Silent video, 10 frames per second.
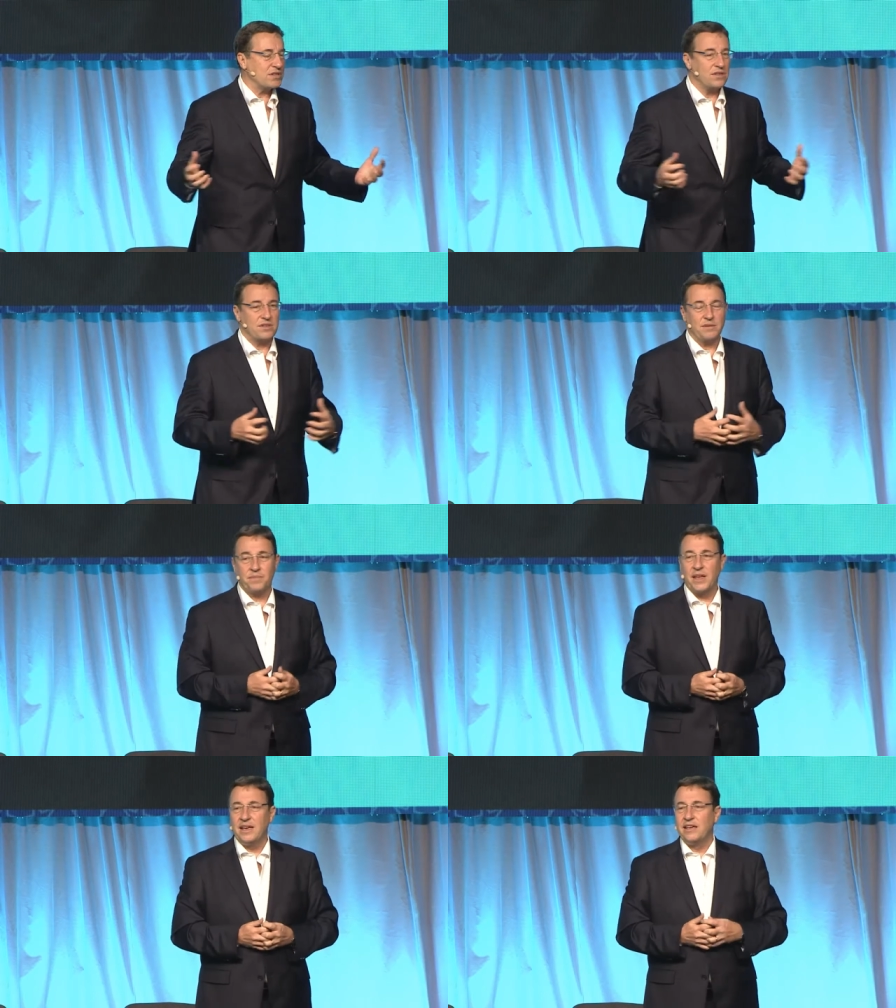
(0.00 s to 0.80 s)
system,
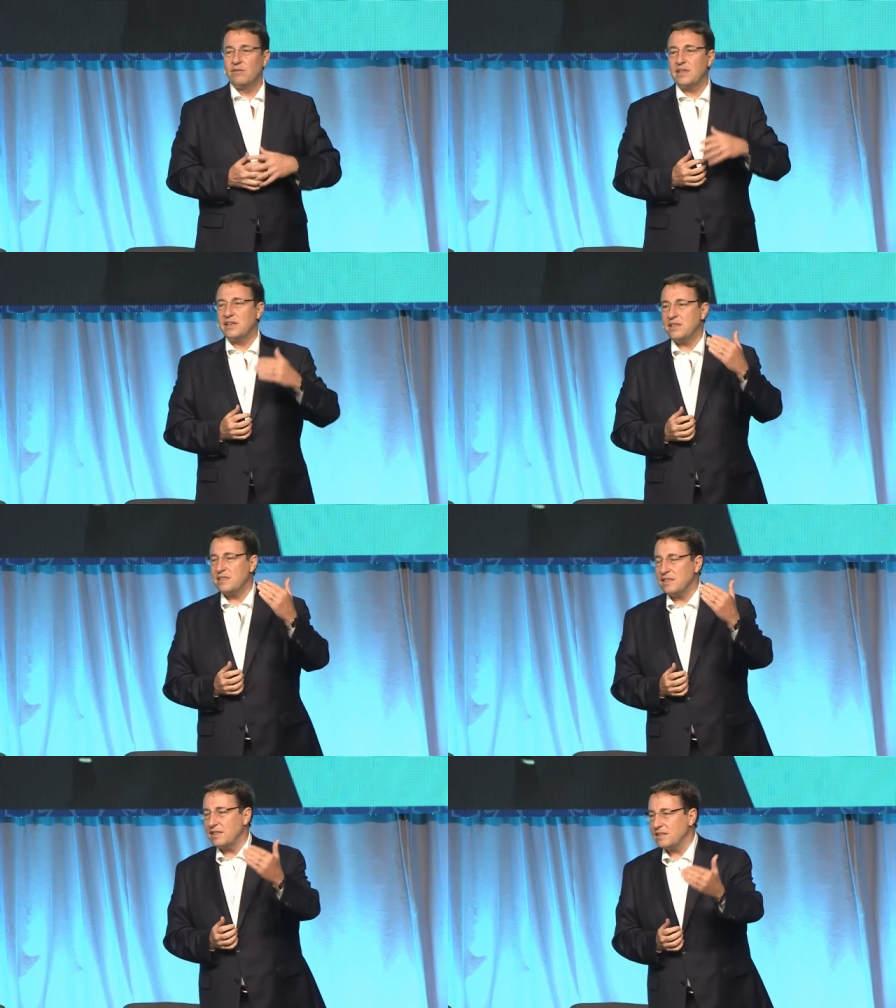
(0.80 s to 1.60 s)
whether it is
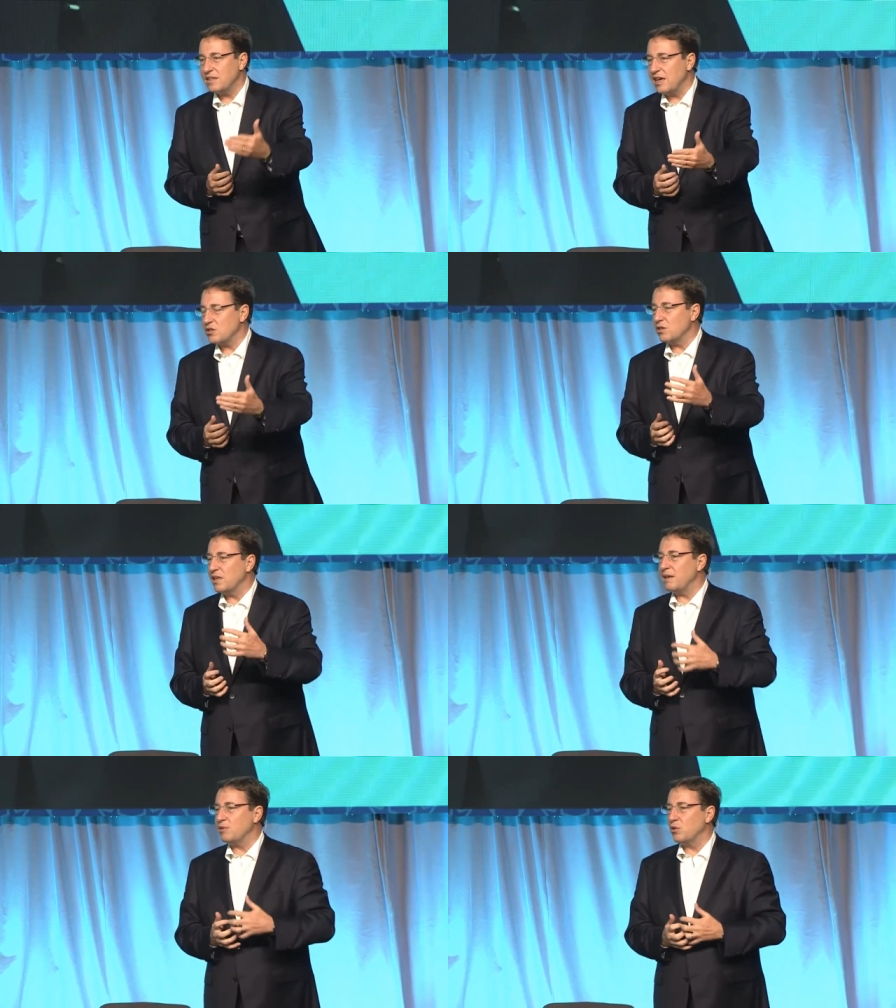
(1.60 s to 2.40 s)
in the International
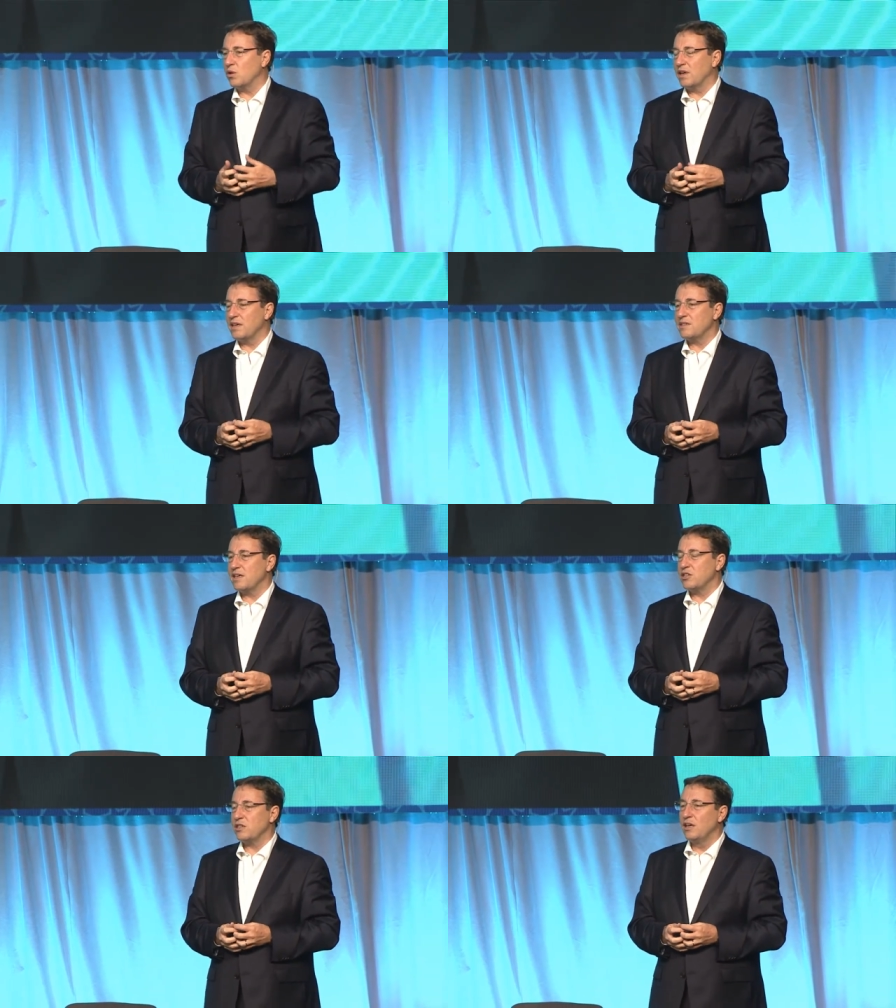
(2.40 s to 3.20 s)
Labour
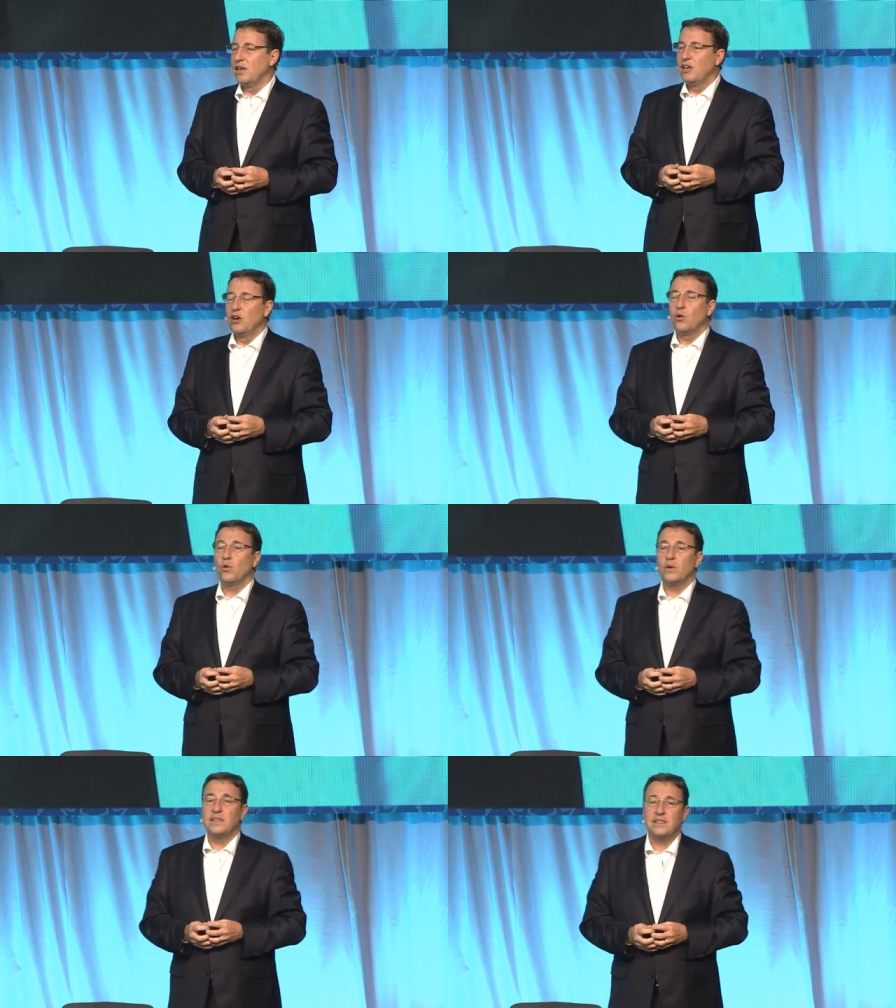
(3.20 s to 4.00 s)
Organization
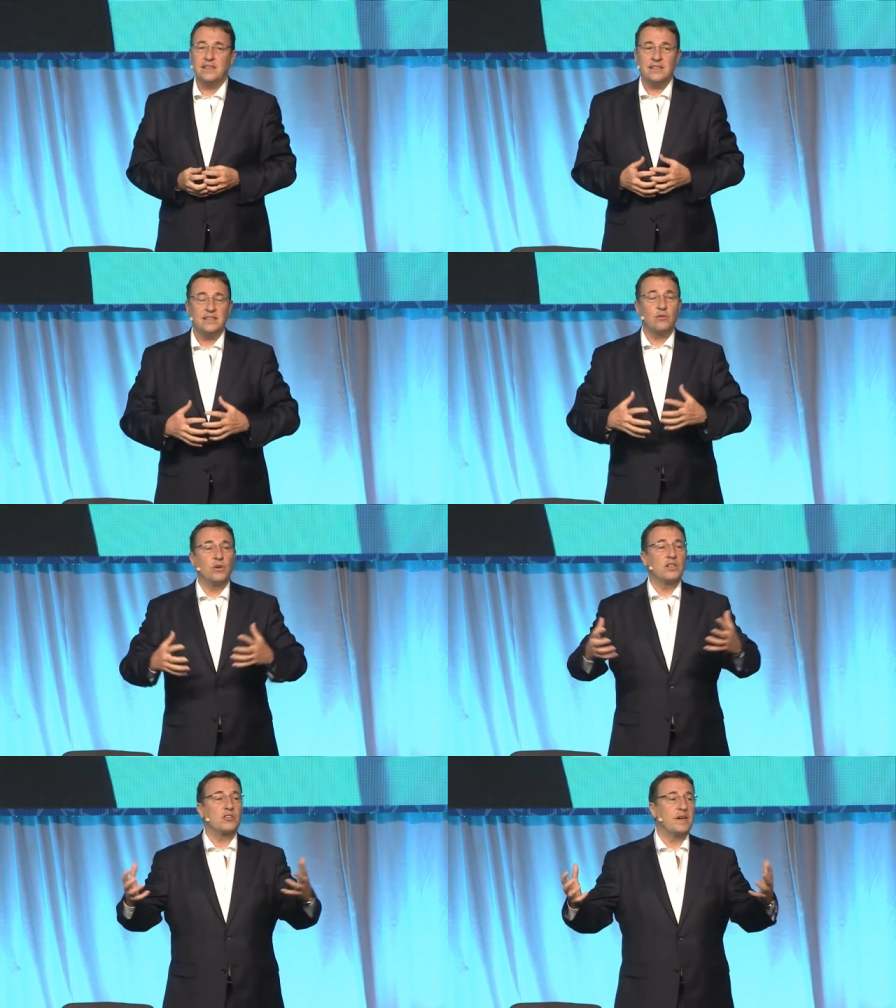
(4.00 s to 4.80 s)
or indeed in the
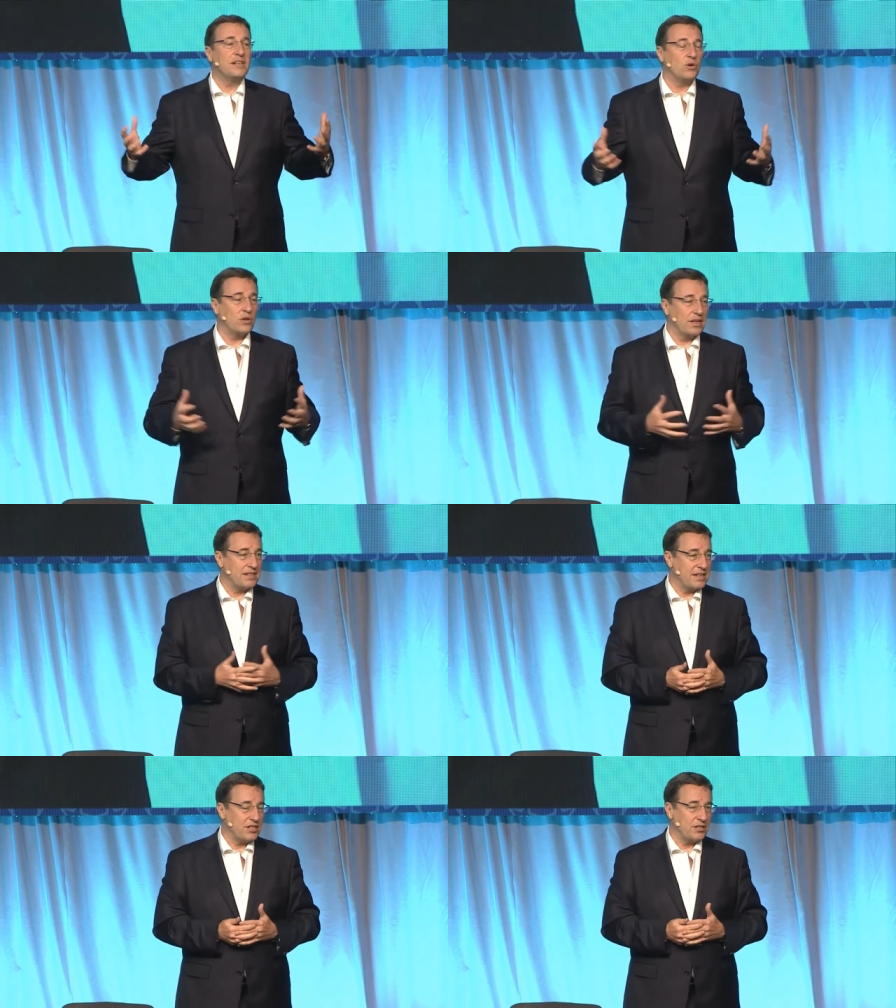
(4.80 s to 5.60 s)
World Trade
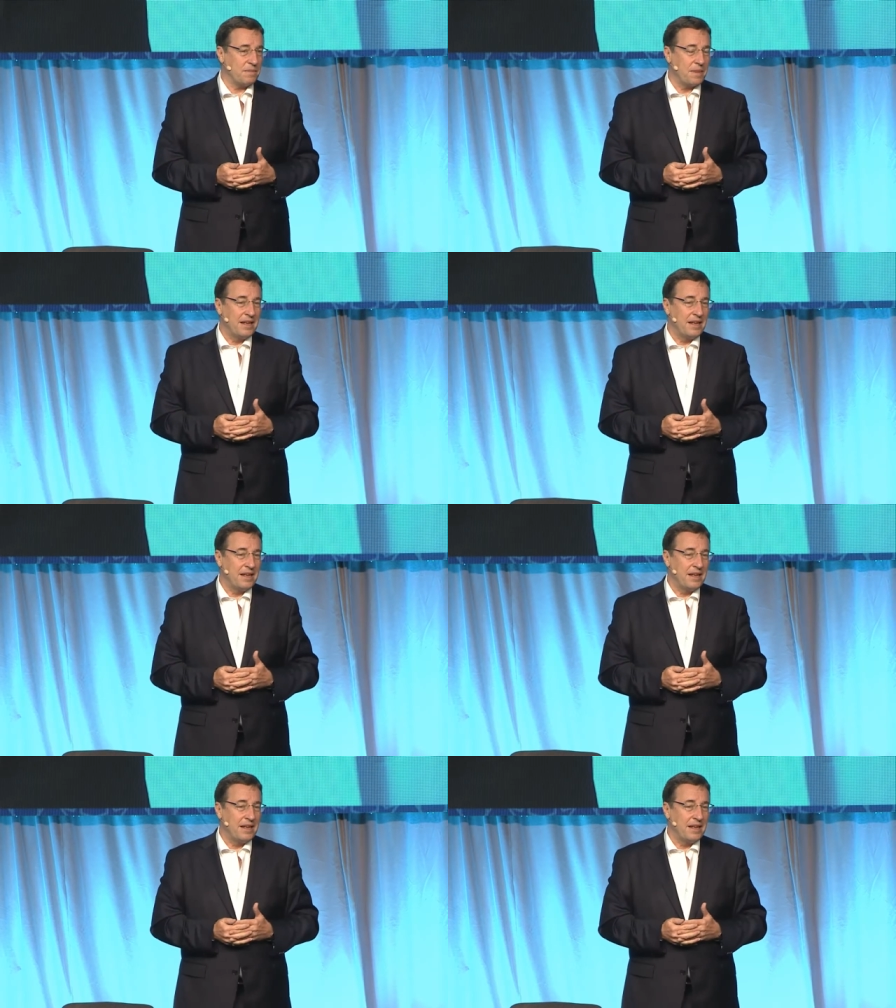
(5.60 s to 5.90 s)
Organization.